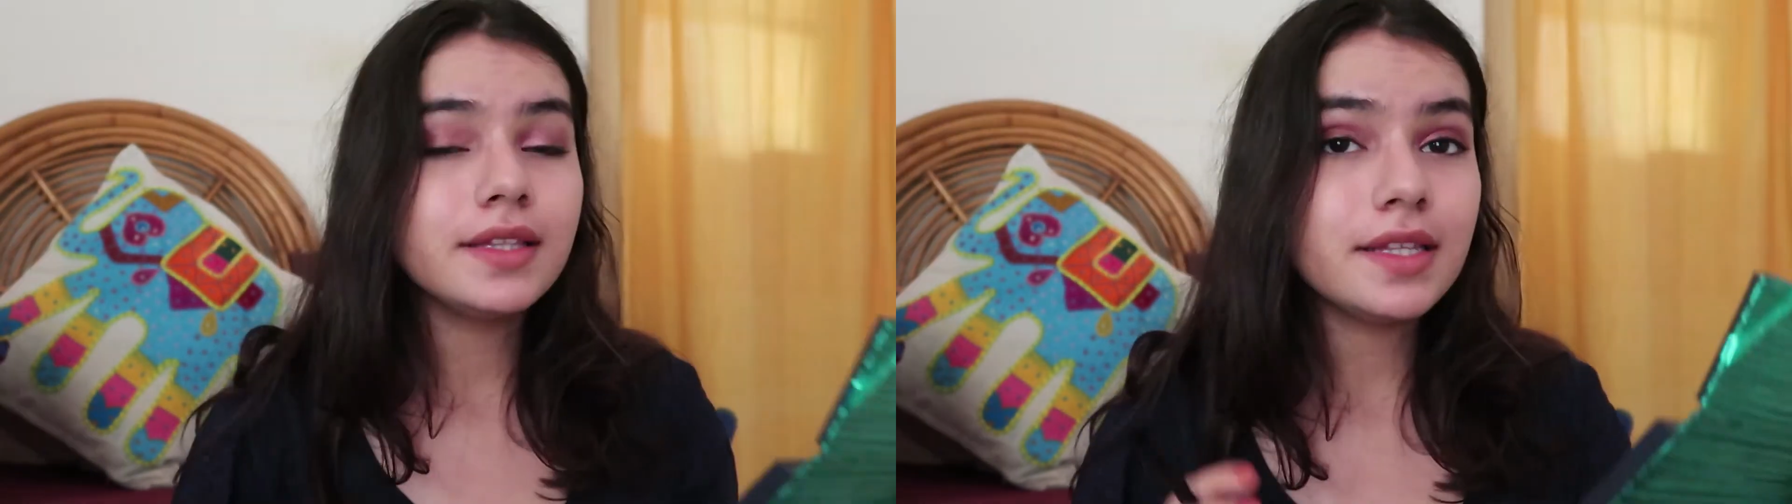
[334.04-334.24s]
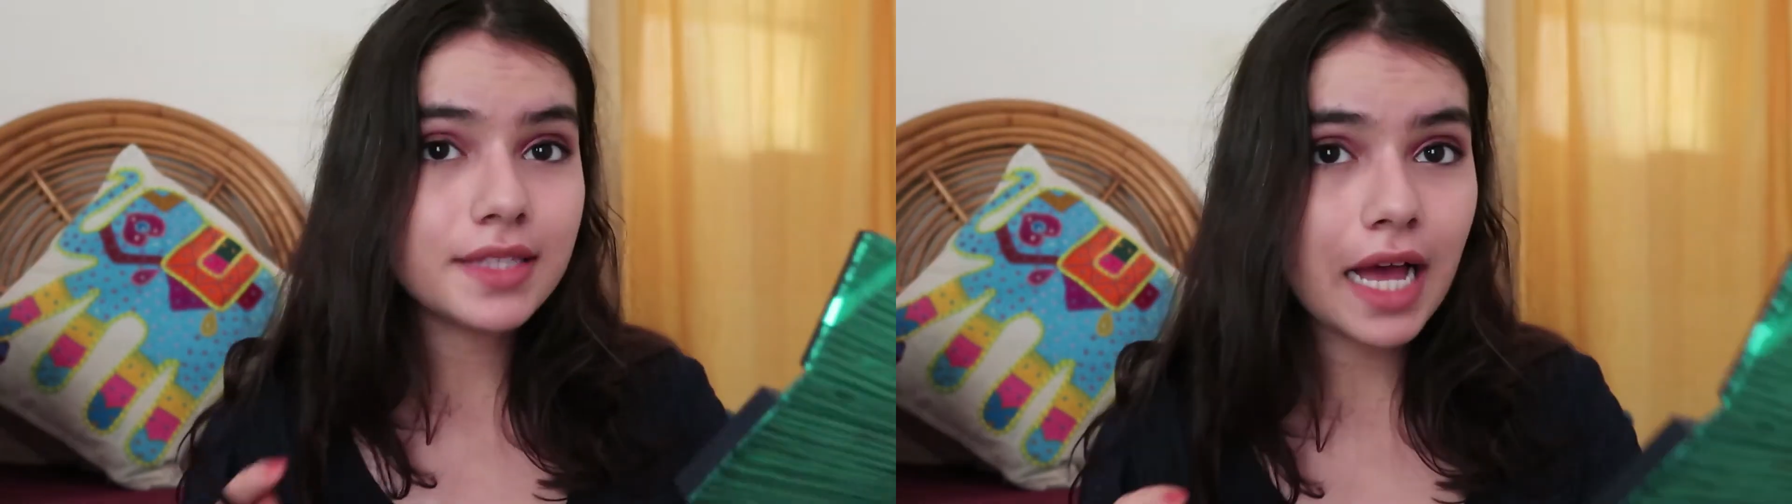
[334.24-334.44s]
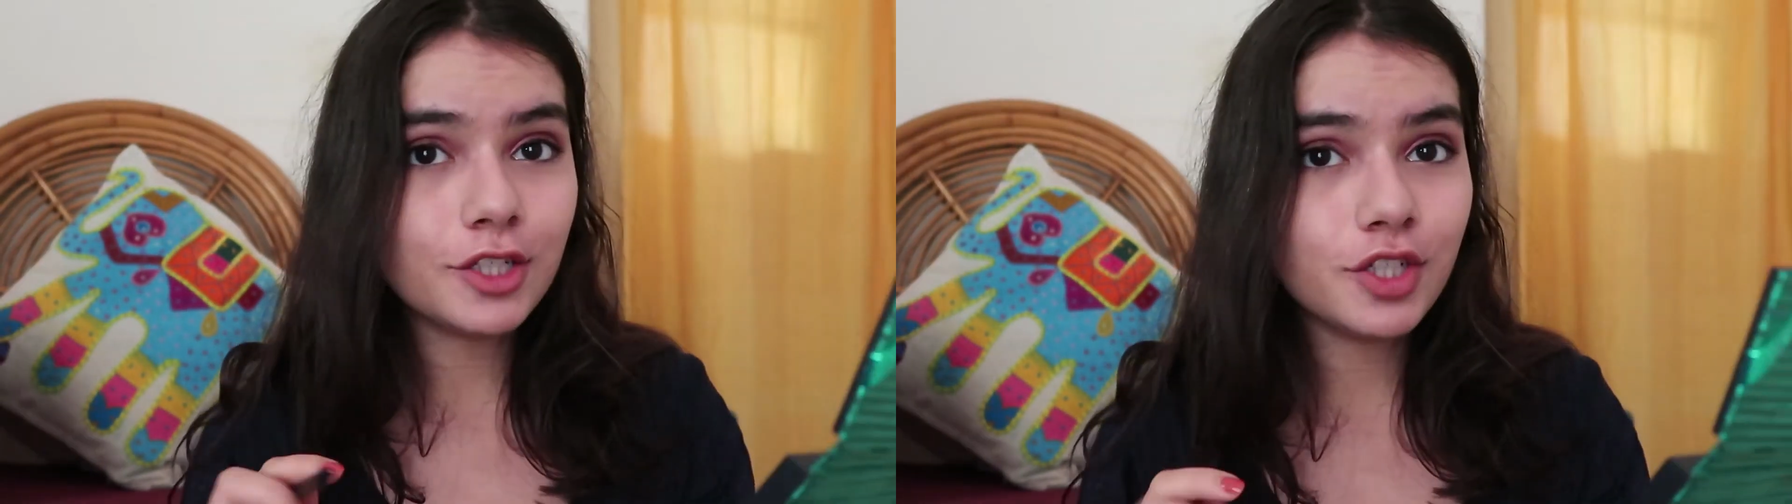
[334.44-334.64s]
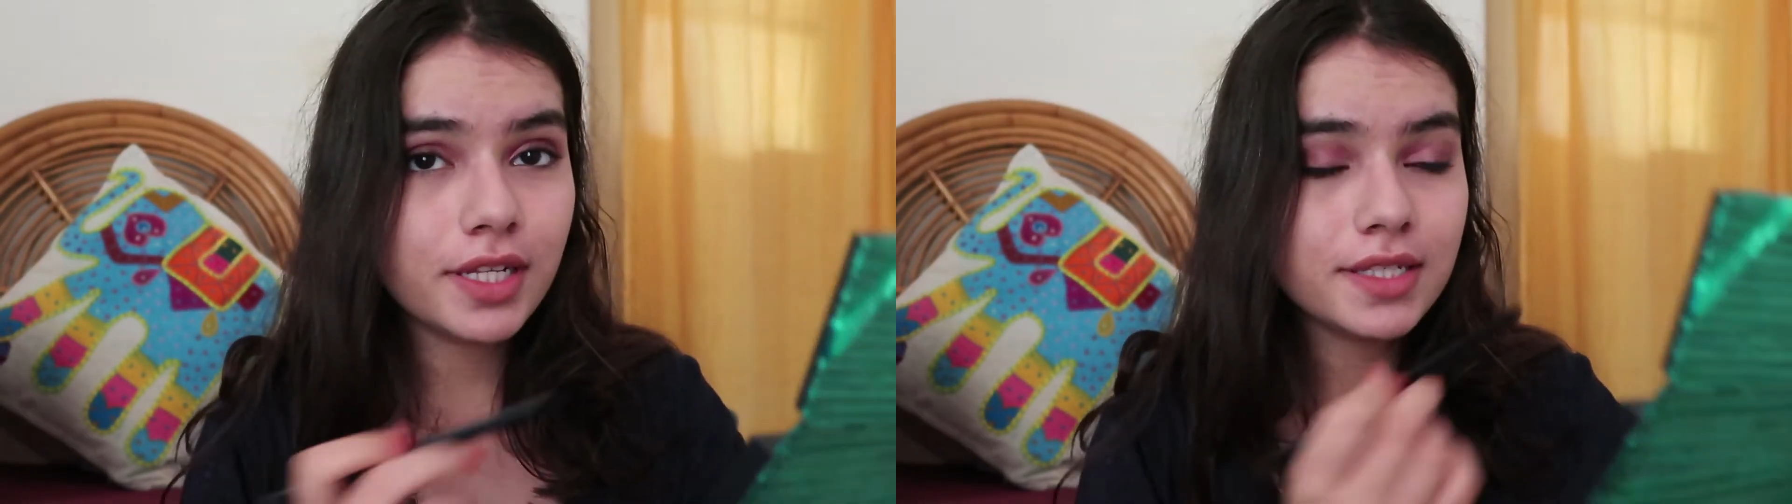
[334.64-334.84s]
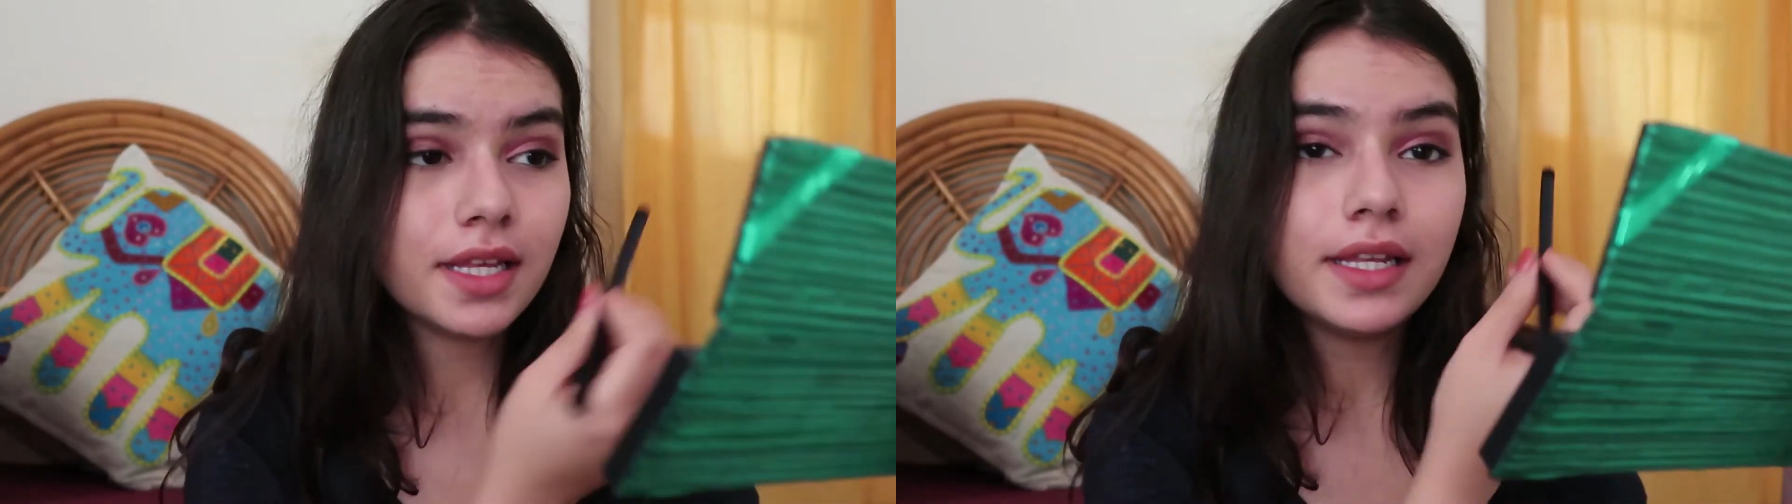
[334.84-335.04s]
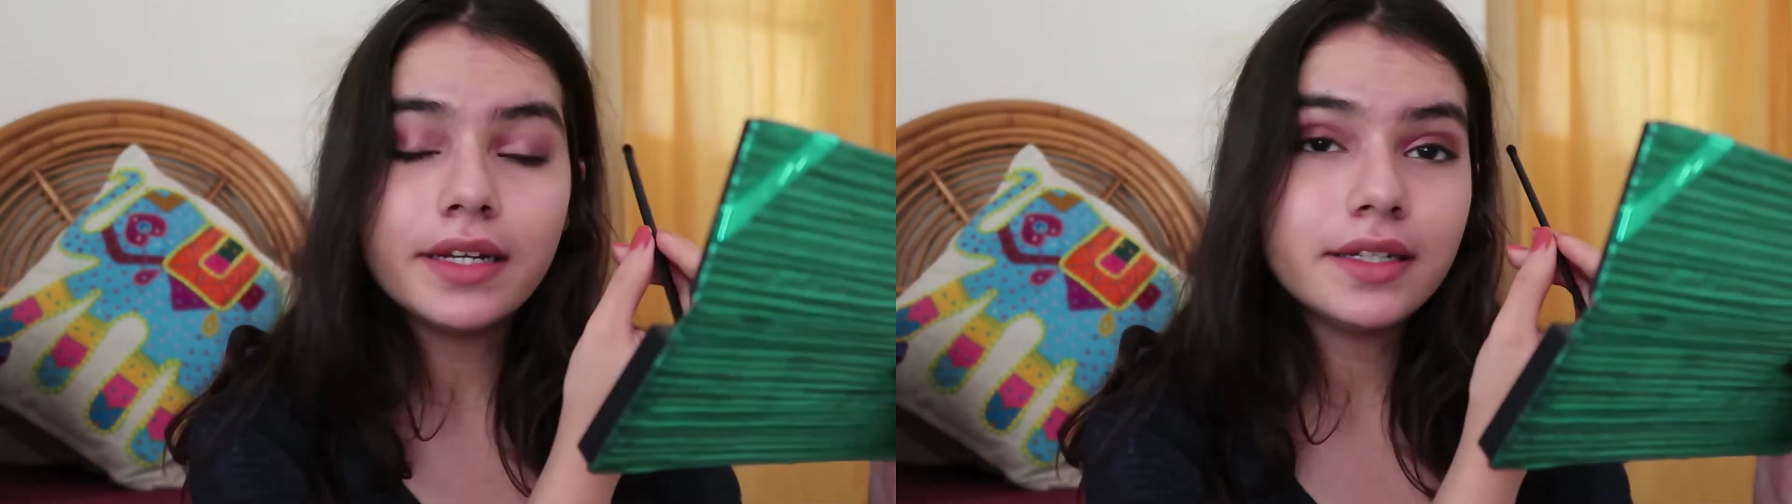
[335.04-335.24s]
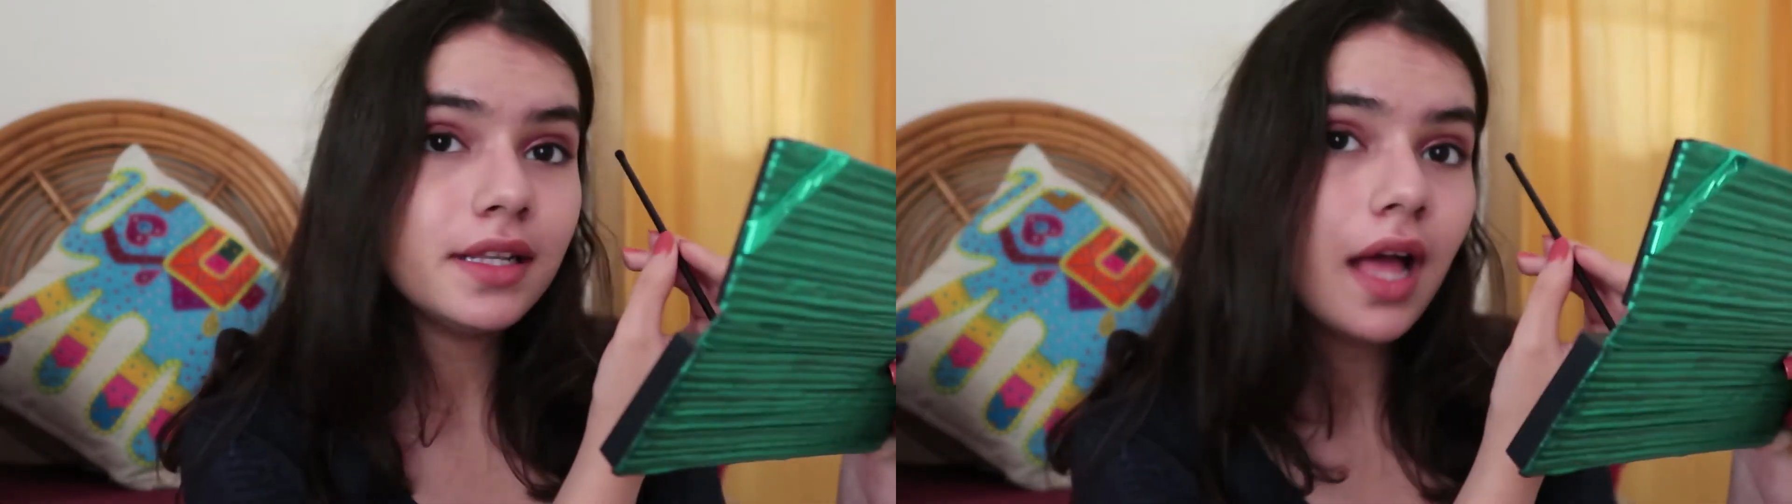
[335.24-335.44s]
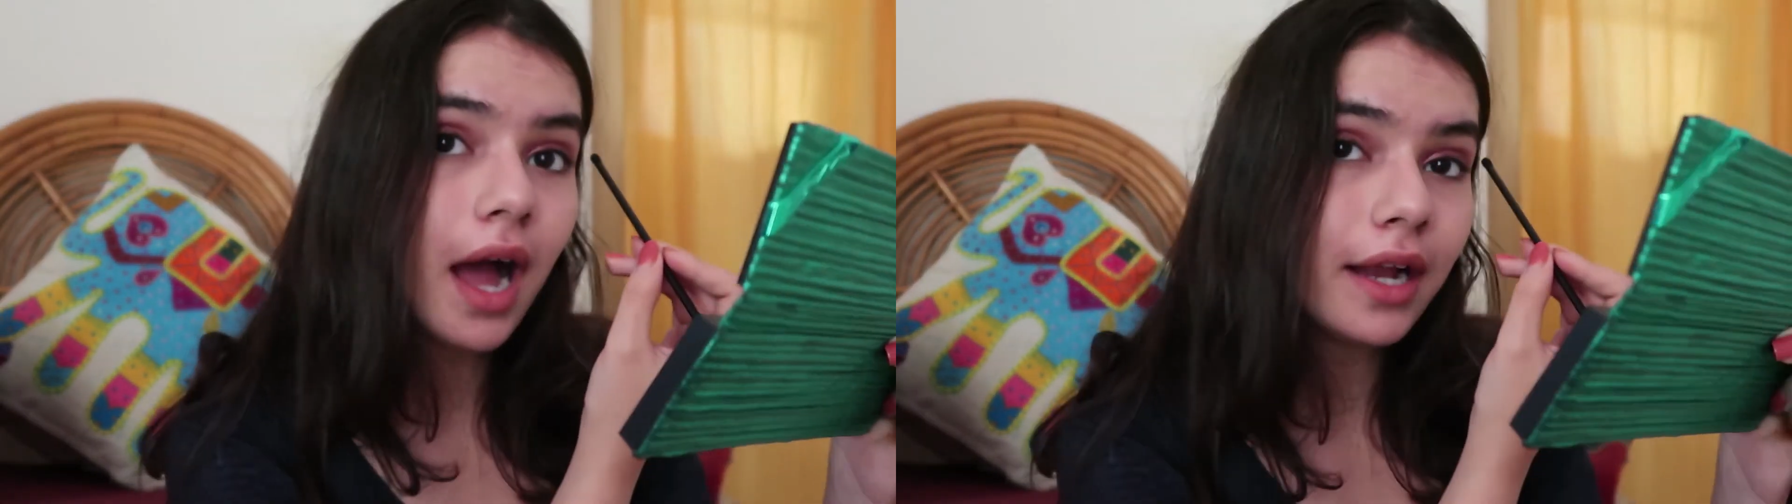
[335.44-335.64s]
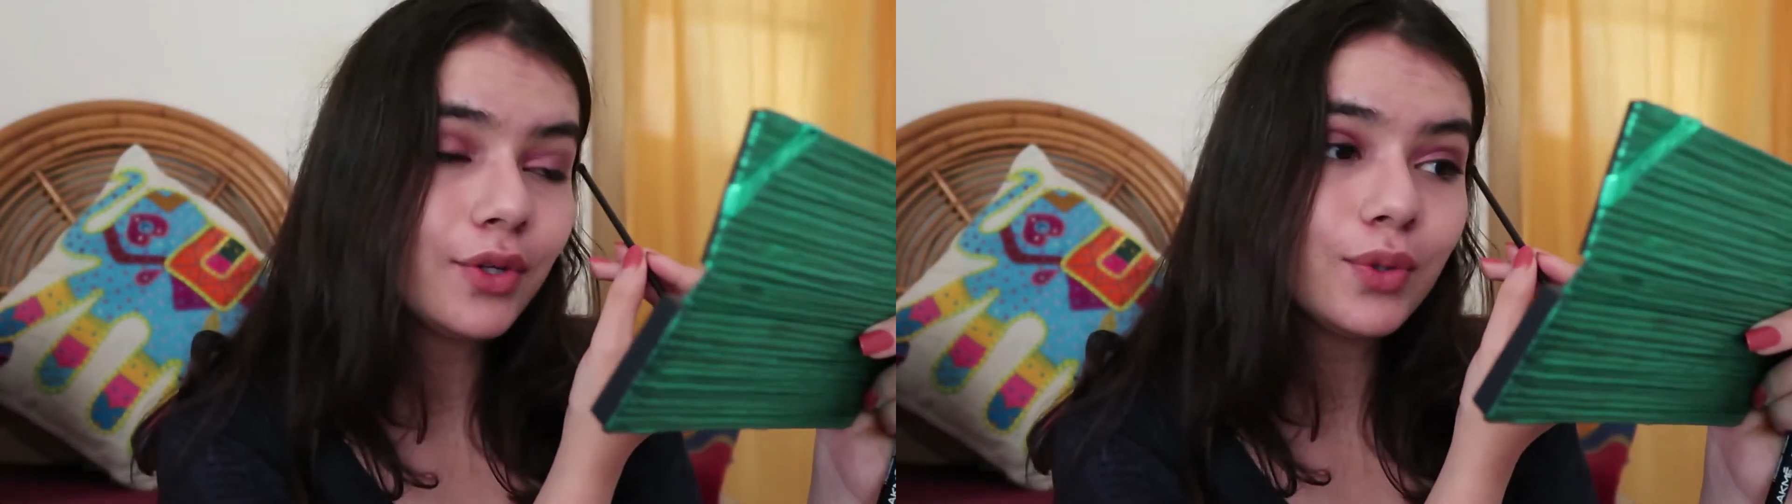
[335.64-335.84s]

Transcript: This kajal is a little hard